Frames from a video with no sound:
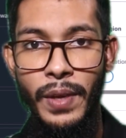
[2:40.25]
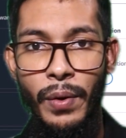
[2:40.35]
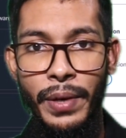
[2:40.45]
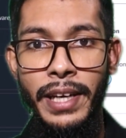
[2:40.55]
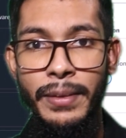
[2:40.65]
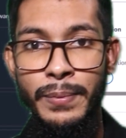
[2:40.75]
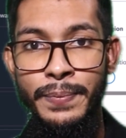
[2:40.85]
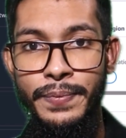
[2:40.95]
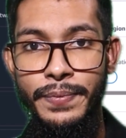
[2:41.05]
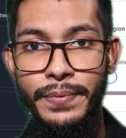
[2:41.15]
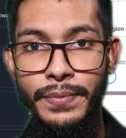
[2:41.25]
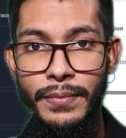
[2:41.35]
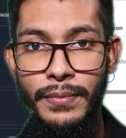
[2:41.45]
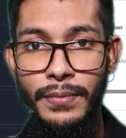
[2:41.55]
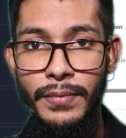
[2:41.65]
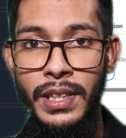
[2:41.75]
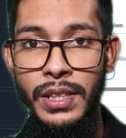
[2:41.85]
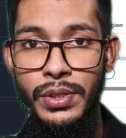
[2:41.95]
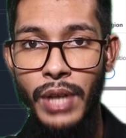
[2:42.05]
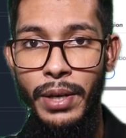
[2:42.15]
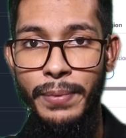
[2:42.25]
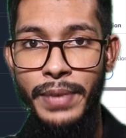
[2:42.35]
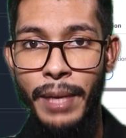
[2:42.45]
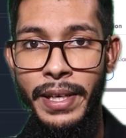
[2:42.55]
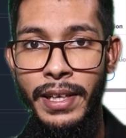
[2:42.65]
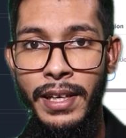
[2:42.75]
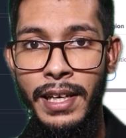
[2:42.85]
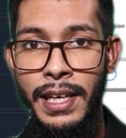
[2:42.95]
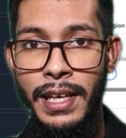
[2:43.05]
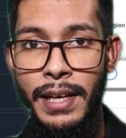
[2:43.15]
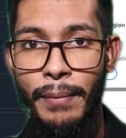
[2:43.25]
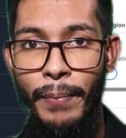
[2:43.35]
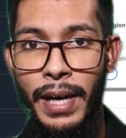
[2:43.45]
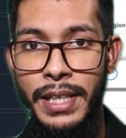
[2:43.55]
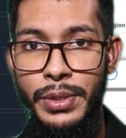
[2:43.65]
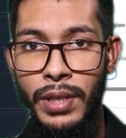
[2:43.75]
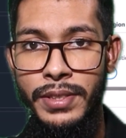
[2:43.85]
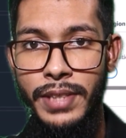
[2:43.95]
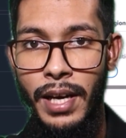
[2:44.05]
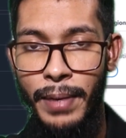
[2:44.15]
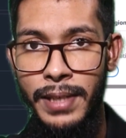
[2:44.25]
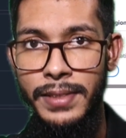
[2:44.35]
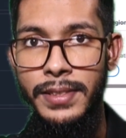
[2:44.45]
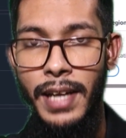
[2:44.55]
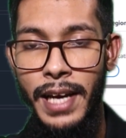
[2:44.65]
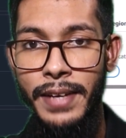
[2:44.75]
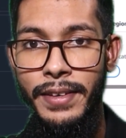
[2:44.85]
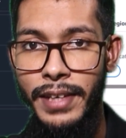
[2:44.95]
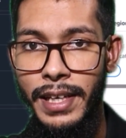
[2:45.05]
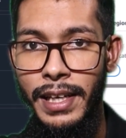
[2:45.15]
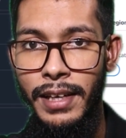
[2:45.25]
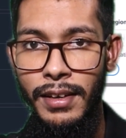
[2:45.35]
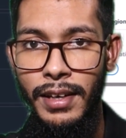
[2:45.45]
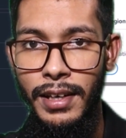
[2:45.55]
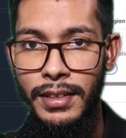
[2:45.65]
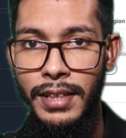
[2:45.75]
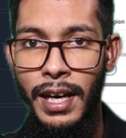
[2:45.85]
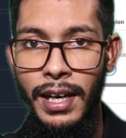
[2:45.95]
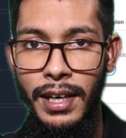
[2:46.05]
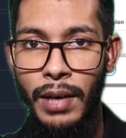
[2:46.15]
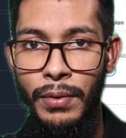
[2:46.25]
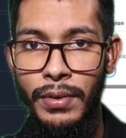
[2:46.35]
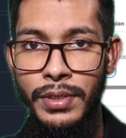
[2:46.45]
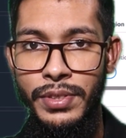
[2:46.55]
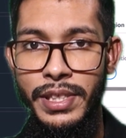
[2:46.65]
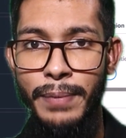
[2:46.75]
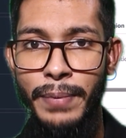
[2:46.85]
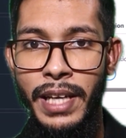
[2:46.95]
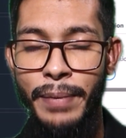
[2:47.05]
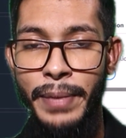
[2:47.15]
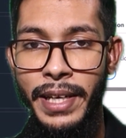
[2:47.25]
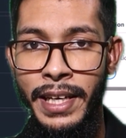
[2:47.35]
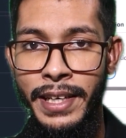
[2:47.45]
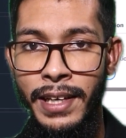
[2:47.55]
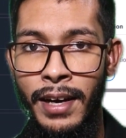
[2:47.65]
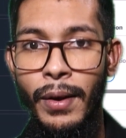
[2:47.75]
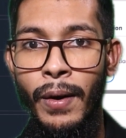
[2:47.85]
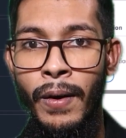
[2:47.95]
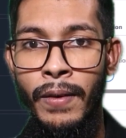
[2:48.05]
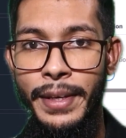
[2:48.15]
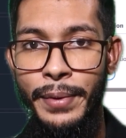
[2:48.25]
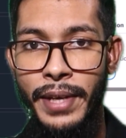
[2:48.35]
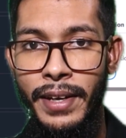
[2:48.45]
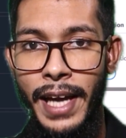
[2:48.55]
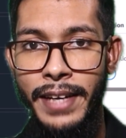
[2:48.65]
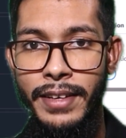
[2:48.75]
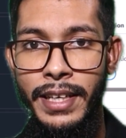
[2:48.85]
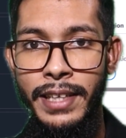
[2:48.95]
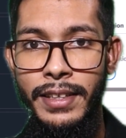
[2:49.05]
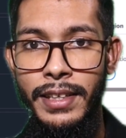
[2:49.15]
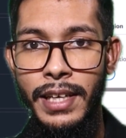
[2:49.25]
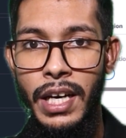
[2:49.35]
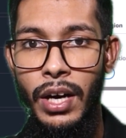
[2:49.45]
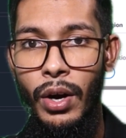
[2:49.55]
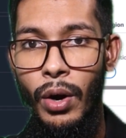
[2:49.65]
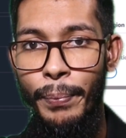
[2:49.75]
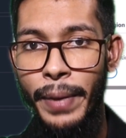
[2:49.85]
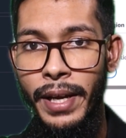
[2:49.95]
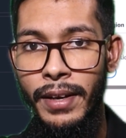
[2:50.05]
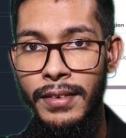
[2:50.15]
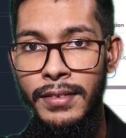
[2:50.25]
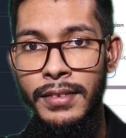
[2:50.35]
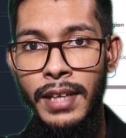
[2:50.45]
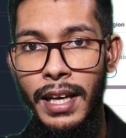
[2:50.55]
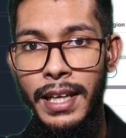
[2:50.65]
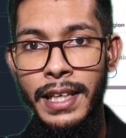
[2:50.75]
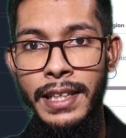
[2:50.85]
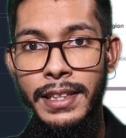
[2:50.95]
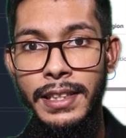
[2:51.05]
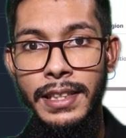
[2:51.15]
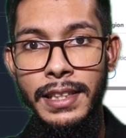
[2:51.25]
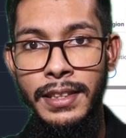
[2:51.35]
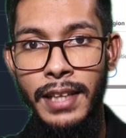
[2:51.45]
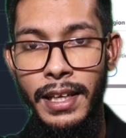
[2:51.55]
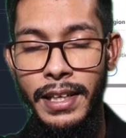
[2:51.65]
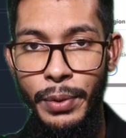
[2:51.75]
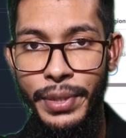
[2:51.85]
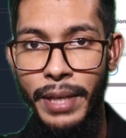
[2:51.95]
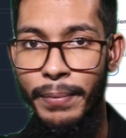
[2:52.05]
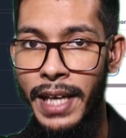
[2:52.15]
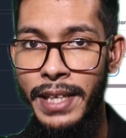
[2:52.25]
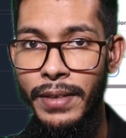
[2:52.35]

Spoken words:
Okay, so are you observing virtual servers, right, in the cloud? So simply let me click here, or you can right click, open link in new tab, right?